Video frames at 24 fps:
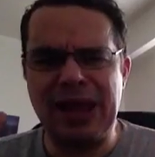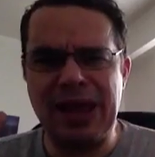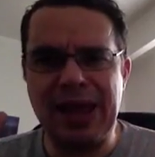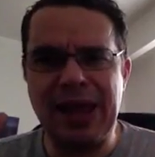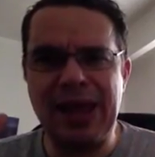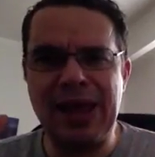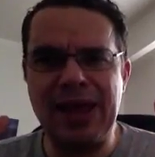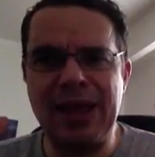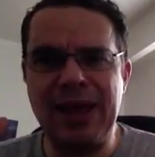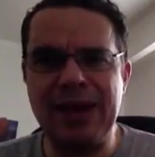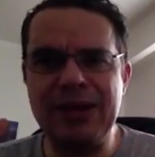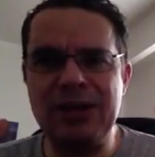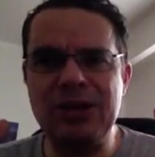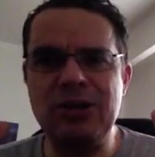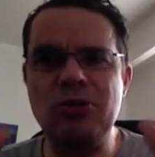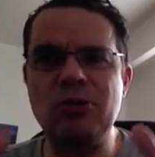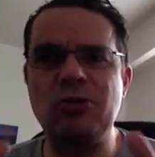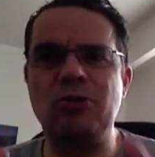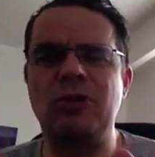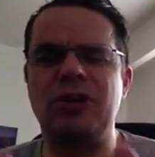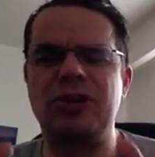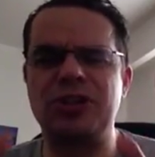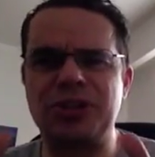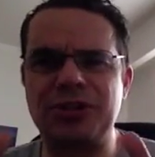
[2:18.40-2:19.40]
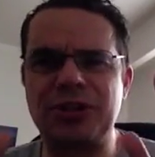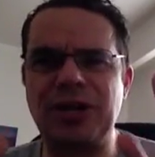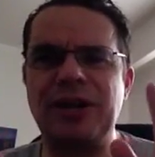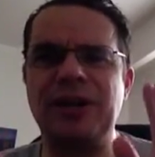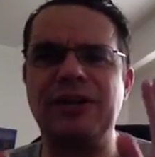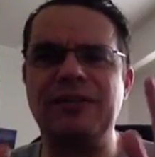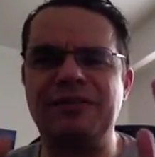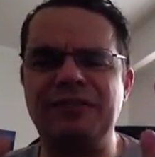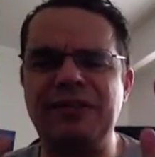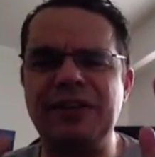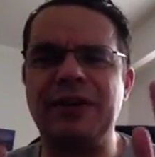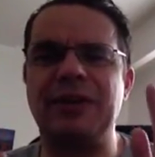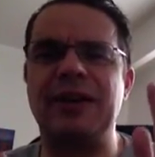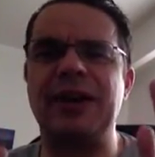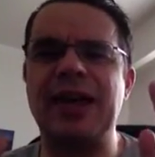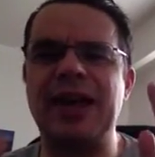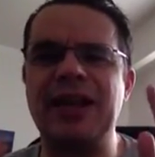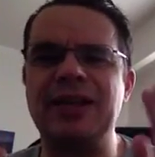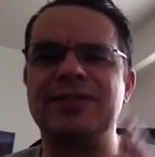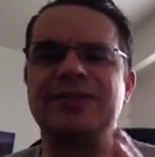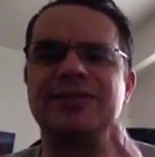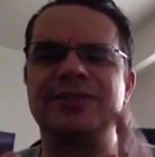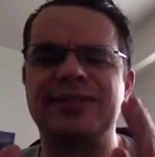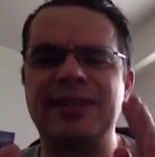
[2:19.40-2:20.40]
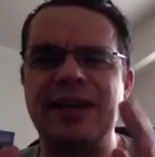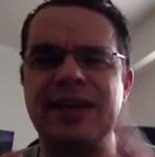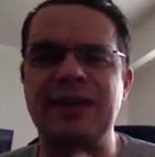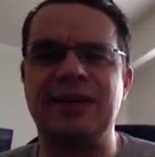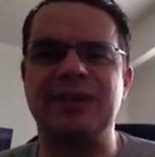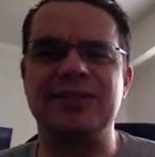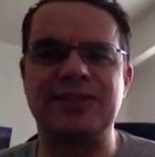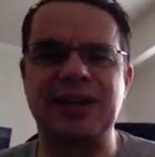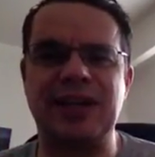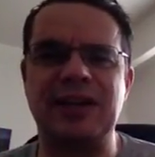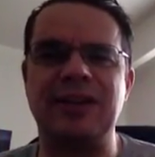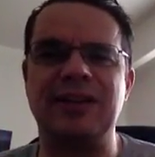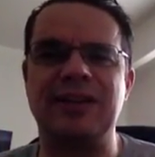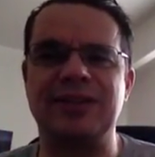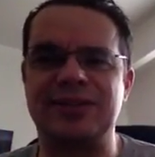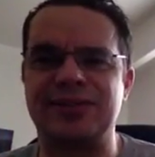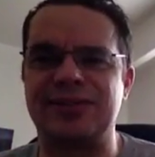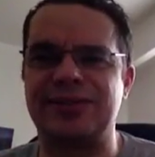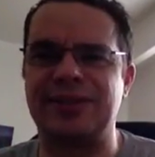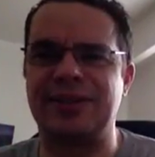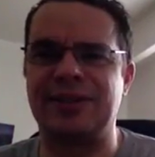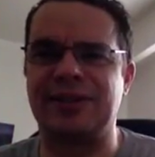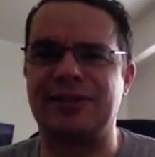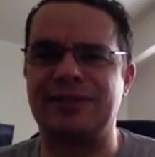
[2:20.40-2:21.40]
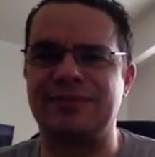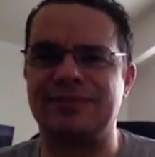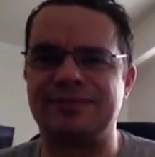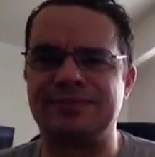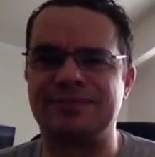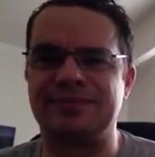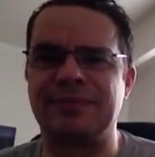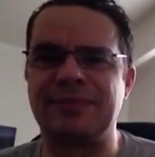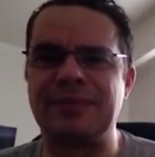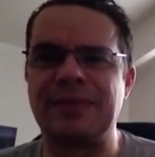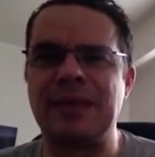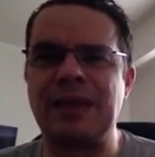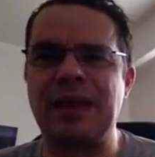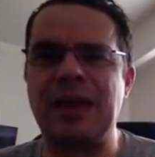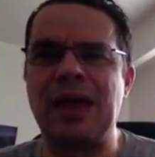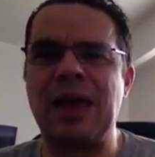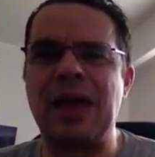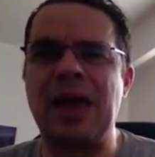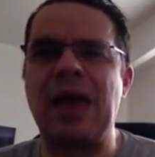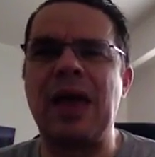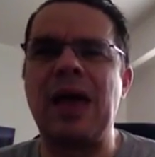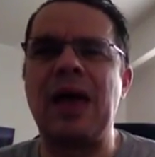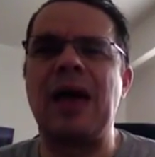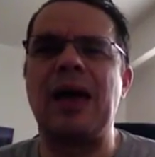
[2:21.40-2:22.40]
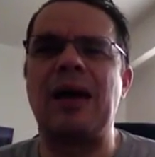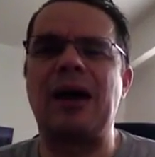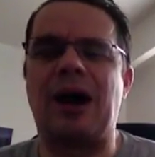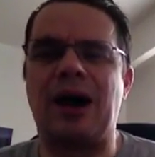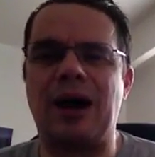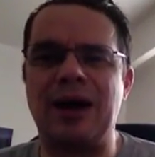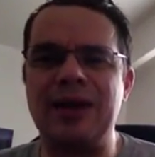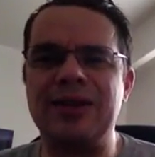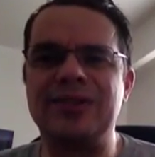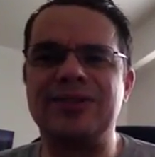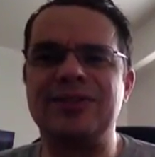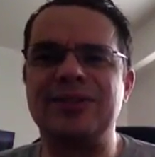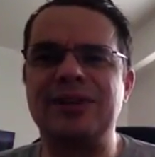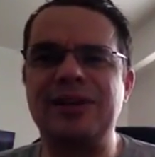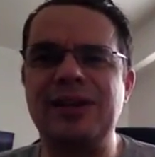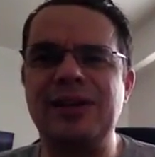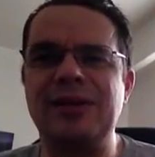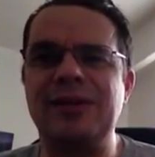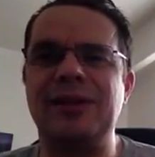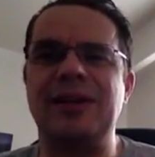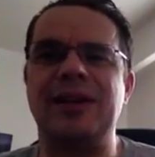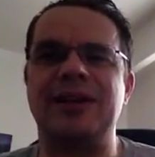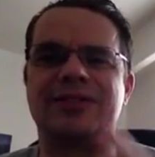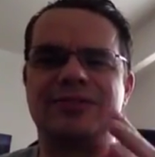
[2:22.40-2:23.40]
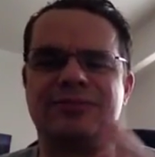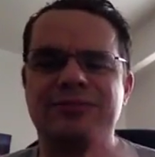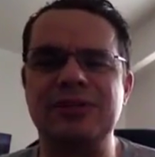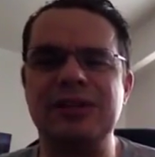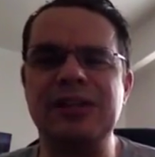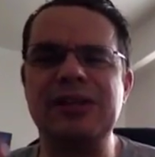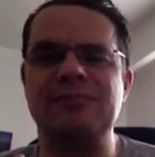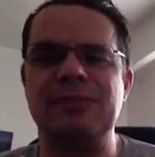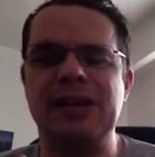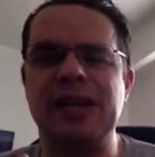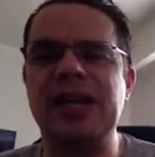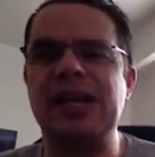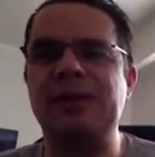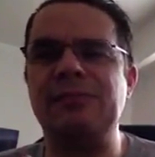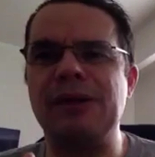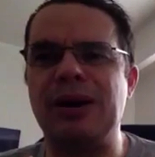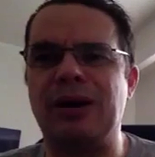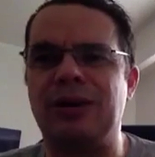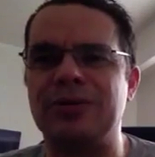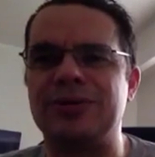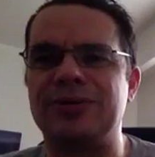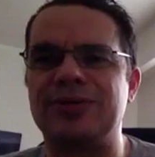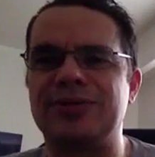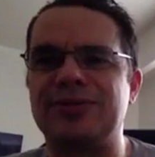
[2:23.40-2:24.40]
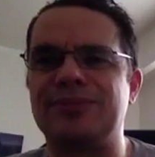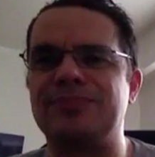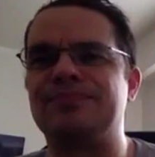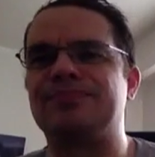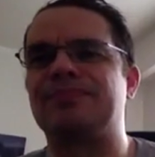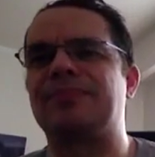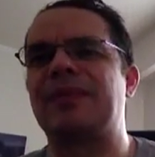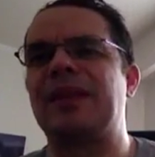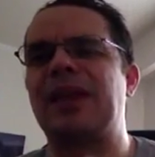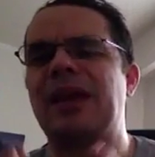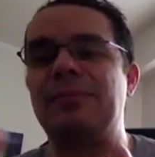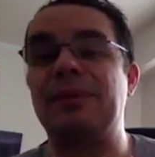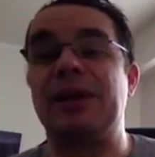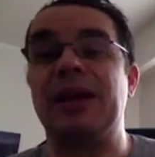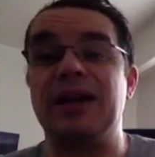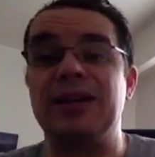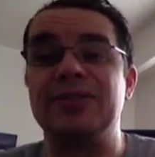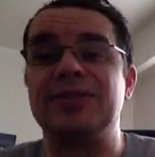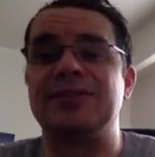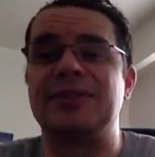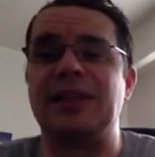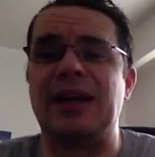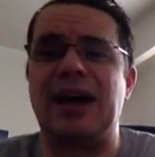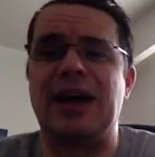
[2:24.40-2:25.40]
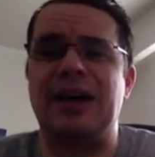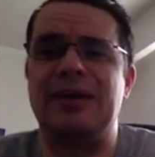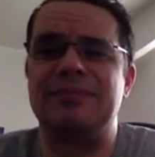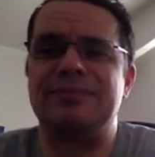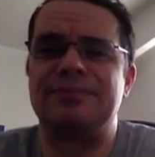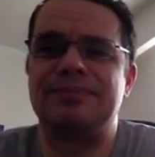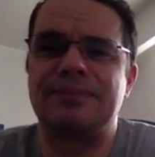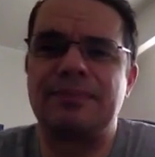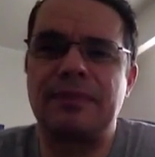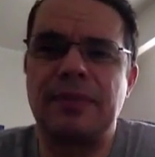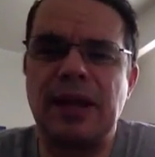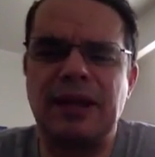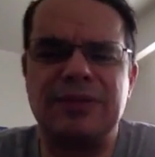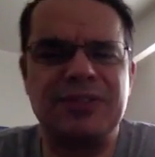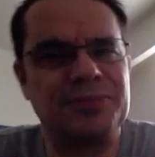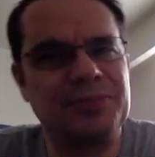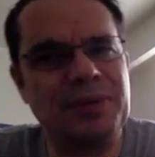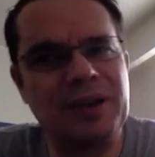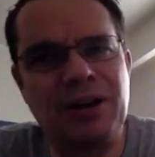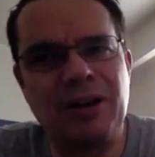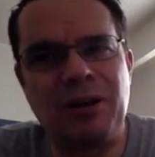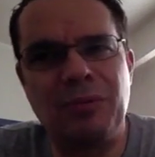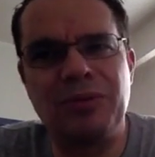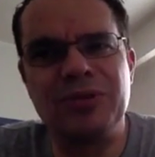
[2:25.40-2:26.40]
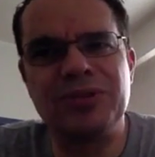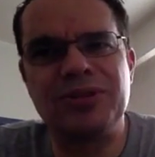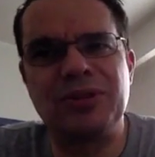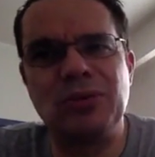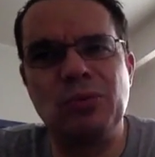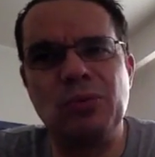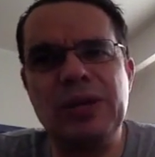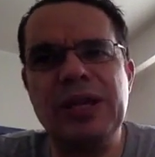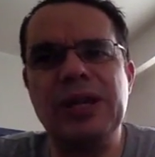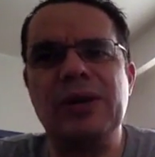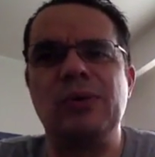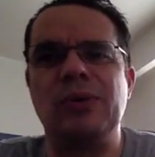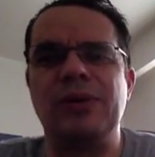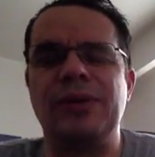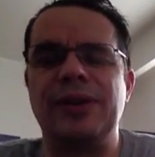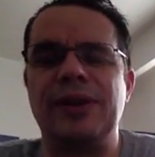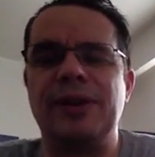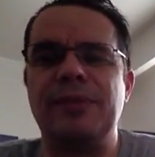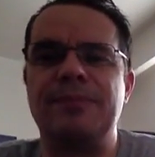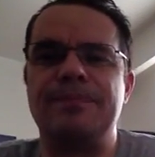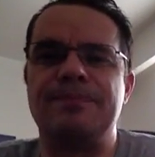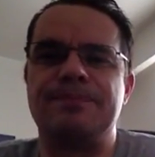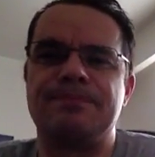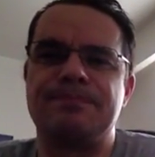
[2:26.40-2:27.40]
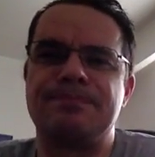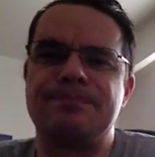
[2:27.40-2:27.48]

And you're trying to figure heads or tails out of this thing. Honestly, it's really Mickey Mouse. And because of that, I've spent almost a week with it.